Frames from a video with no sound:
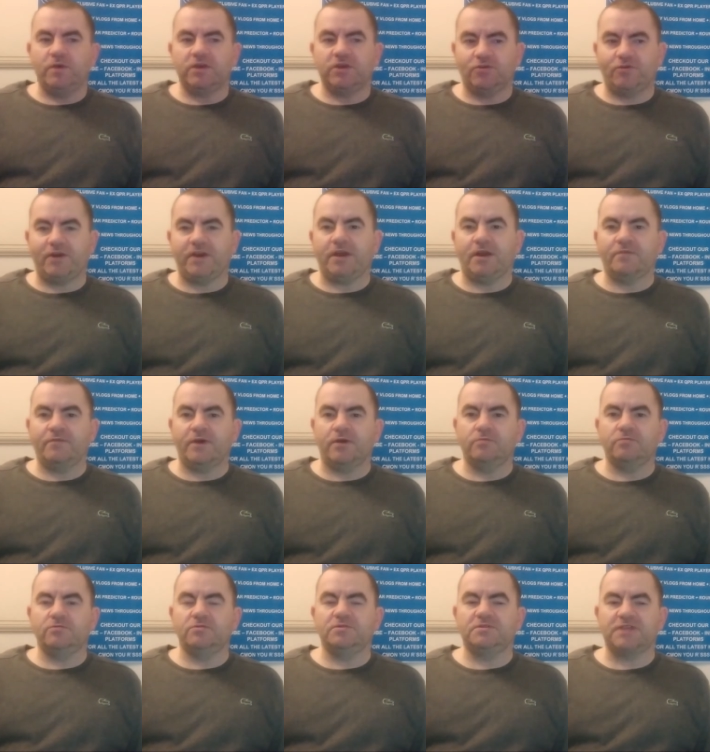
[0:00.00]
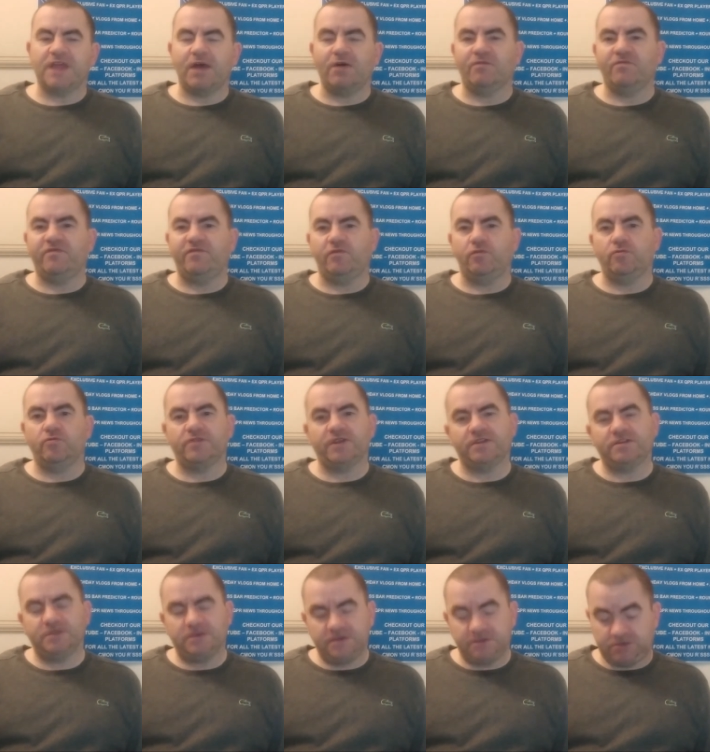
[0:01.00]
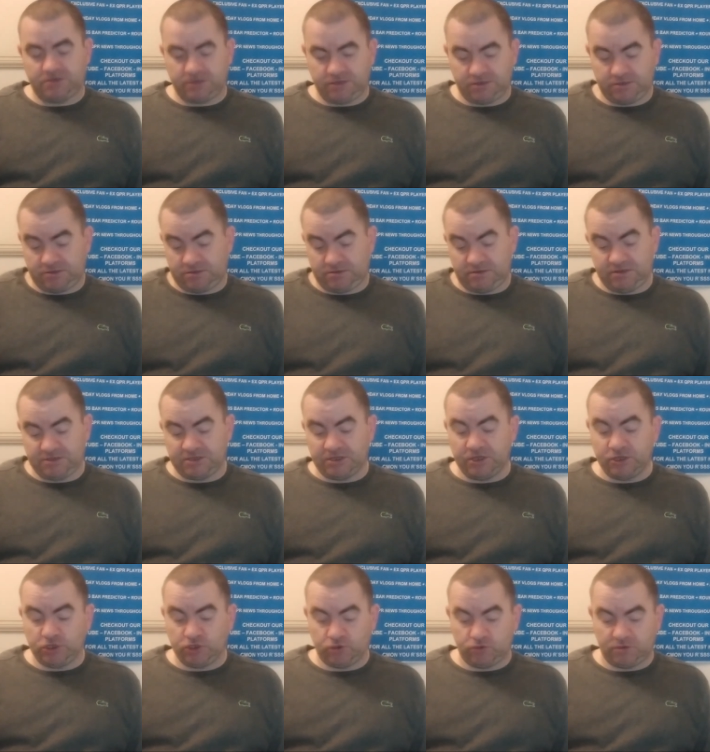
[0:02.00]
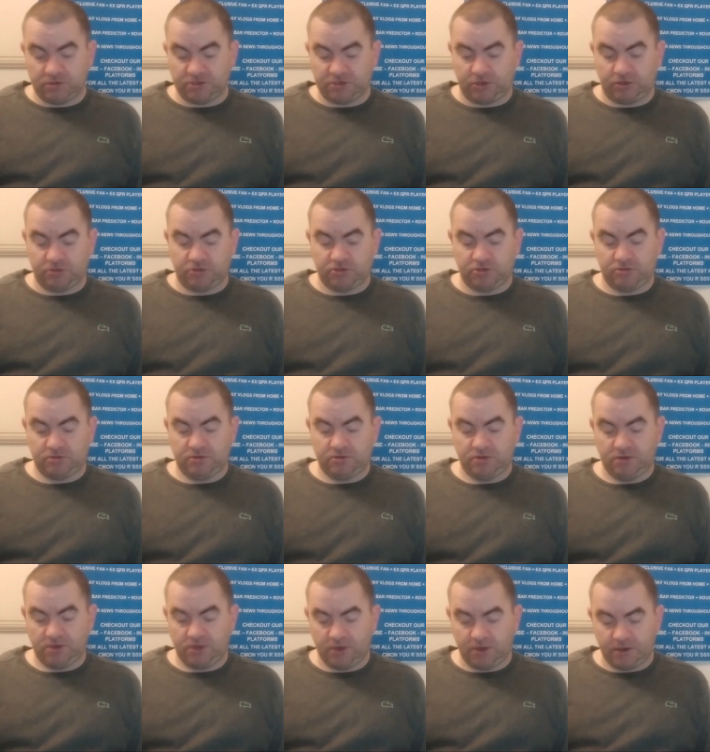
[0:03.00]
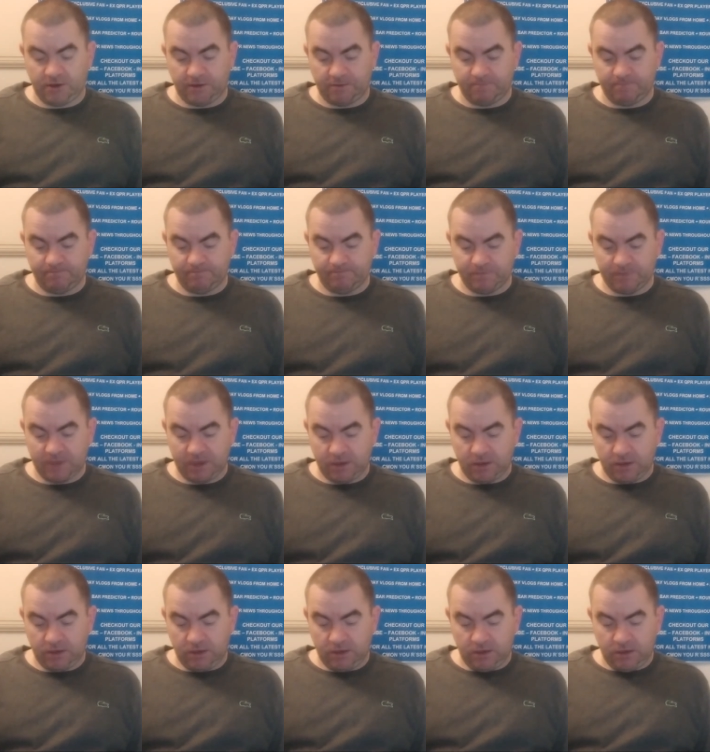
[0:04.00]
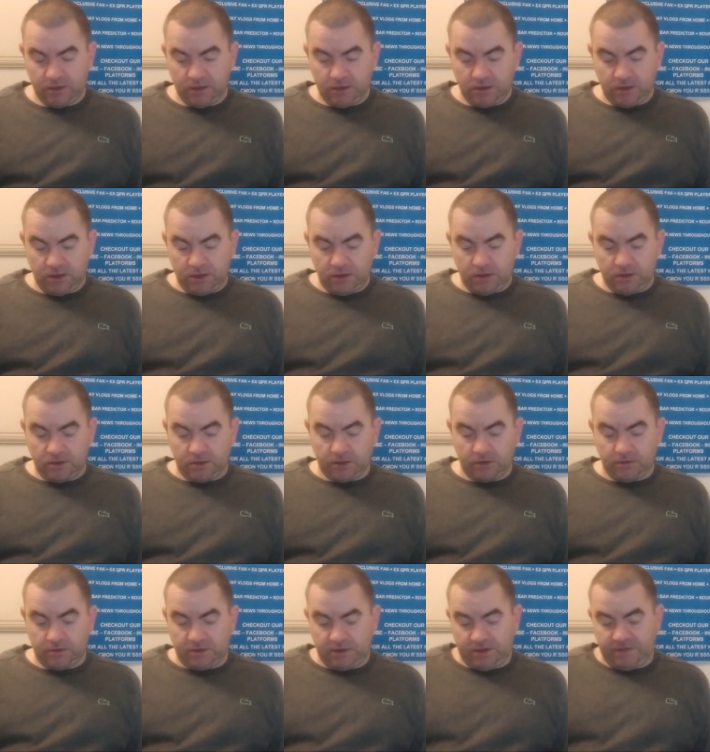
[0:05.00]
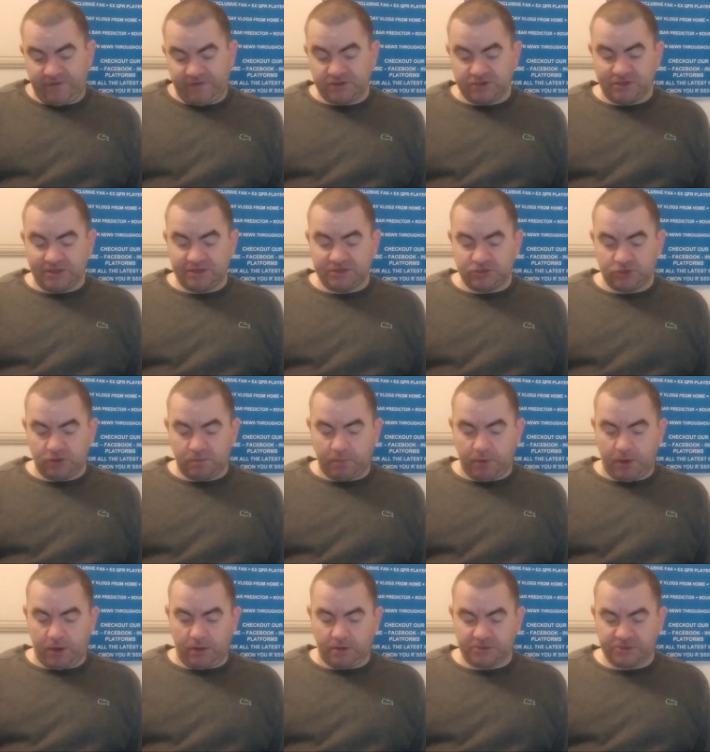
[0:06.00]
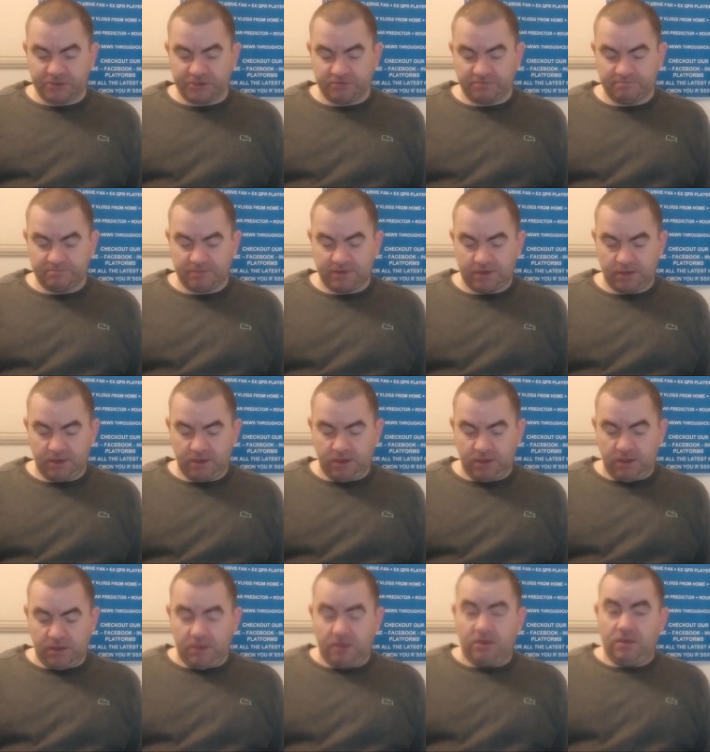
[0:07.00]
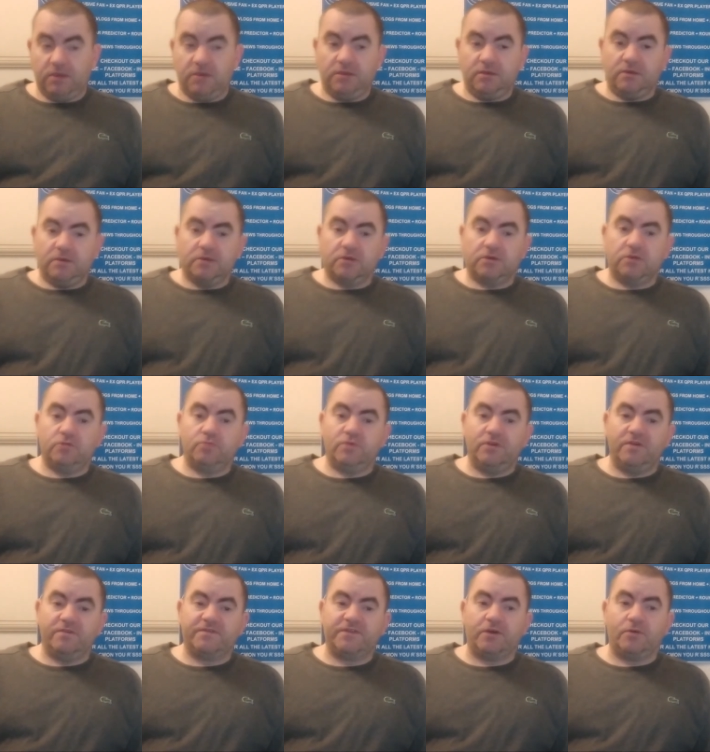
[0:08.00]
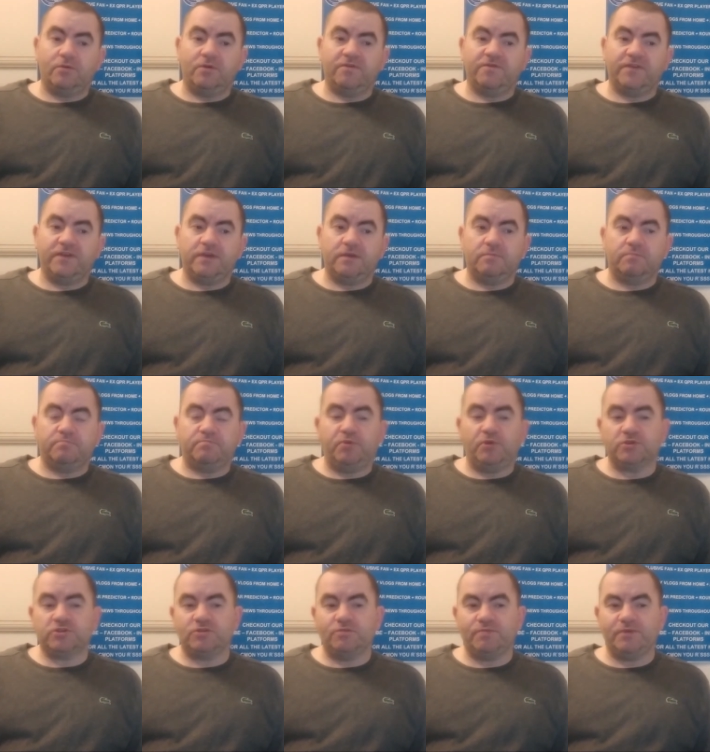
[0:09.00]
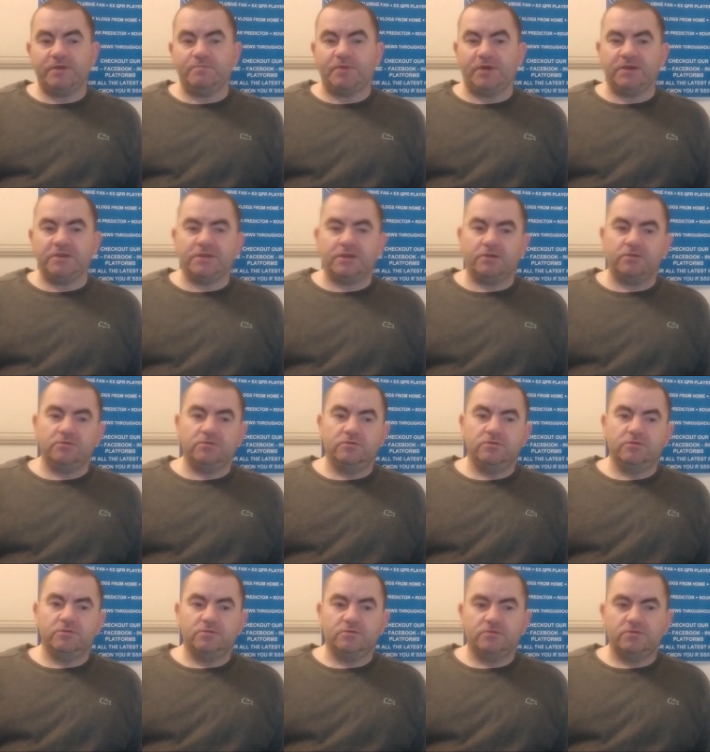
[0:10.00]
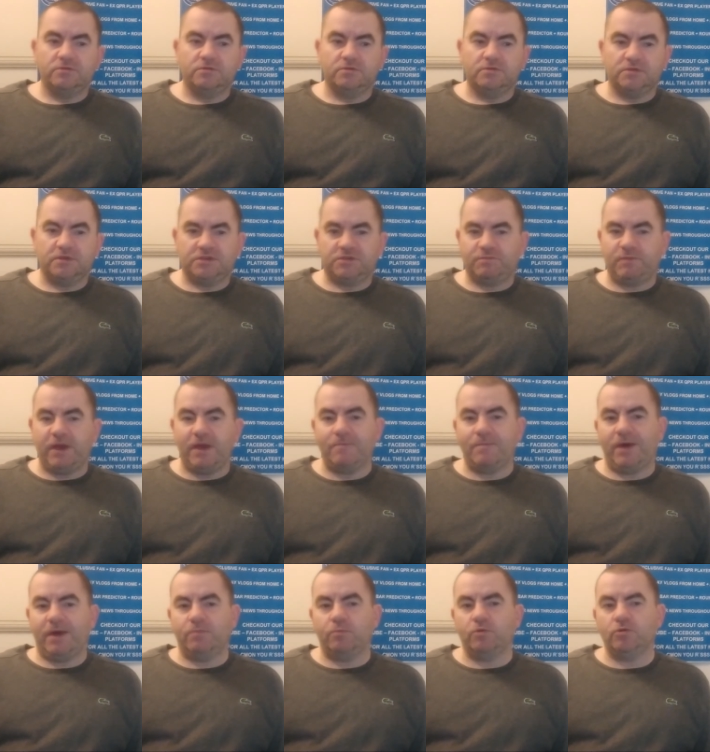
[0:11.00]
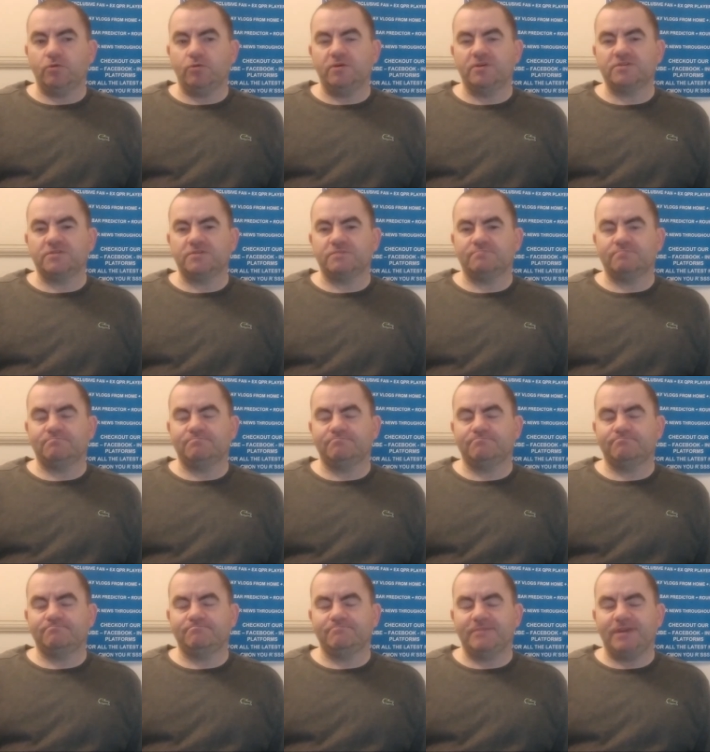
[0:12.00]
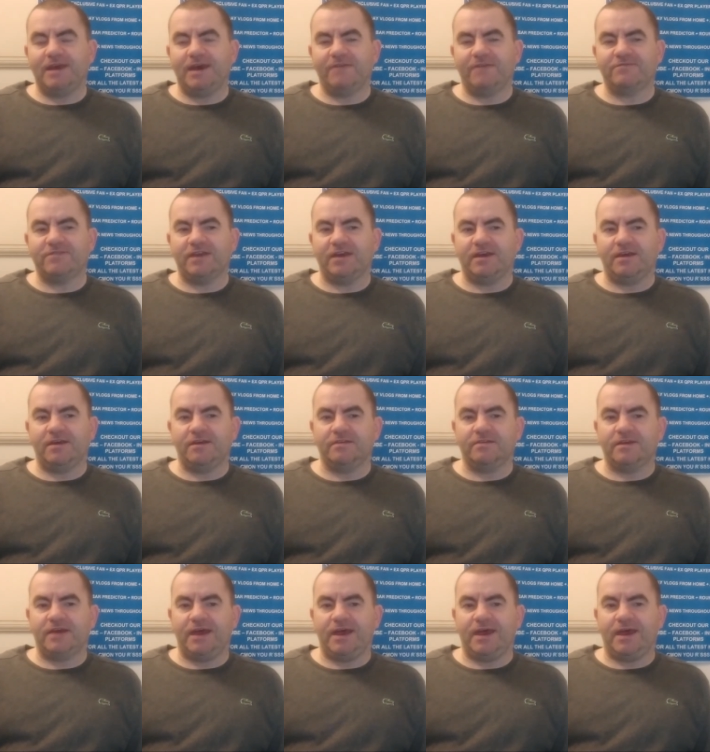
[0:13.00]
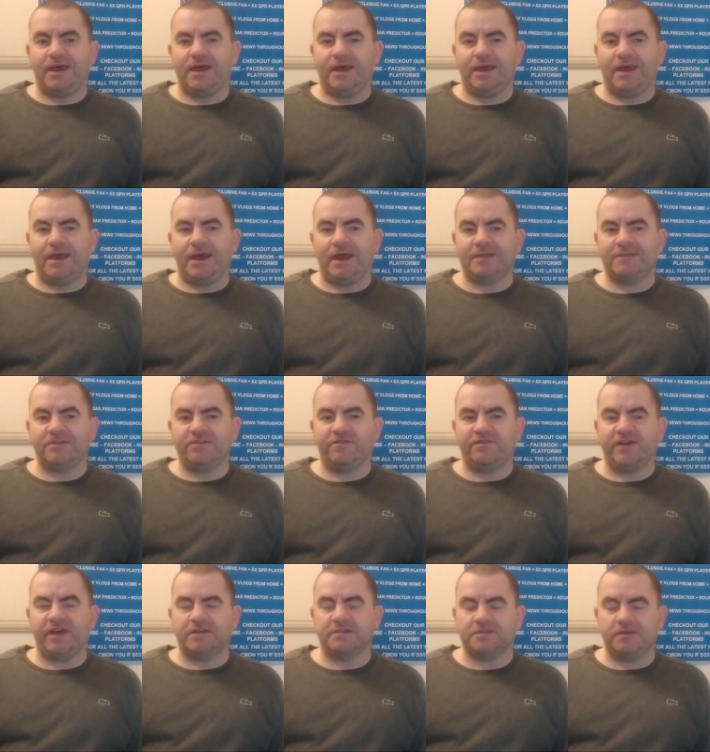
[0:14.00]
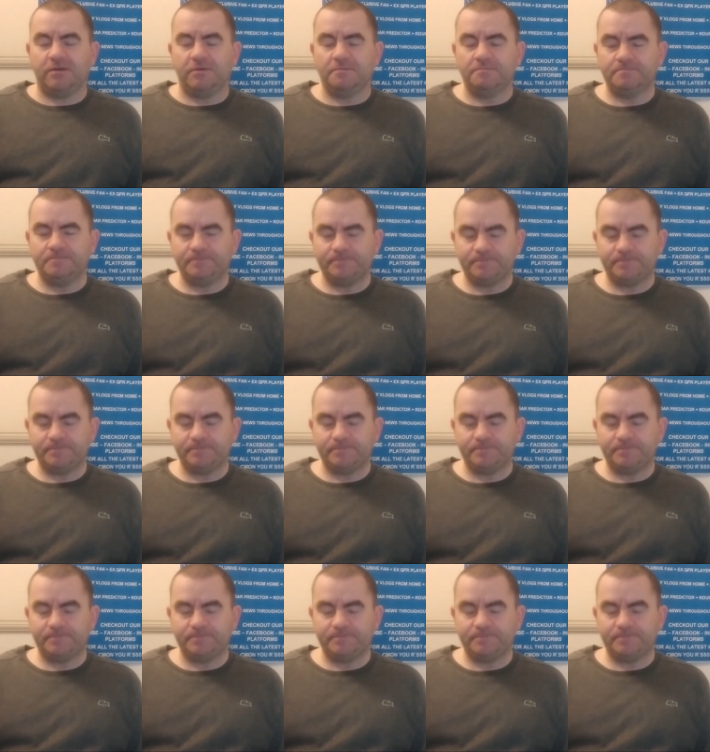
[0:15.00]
we create our own downfall, then it's an issue as such. It eventually led to the pass. Could we have dealt with it? Possibly, but the spare man would always have that added factor.